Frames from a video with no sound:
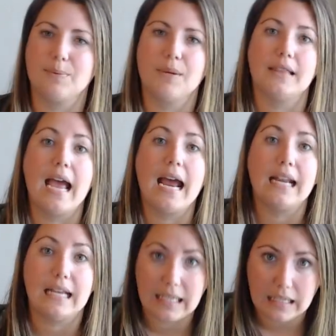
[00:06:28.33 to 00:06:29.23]
but that
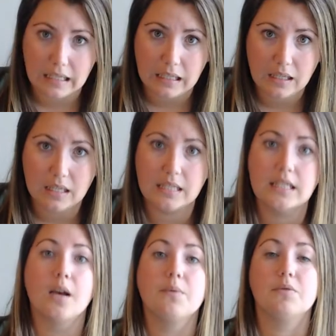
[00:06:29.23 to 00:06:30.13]
again is
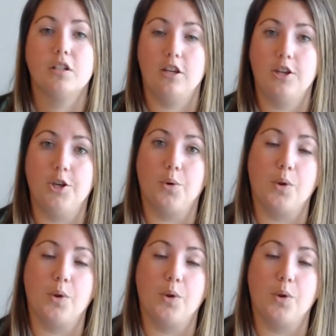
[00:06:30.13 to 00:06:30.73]
up to you.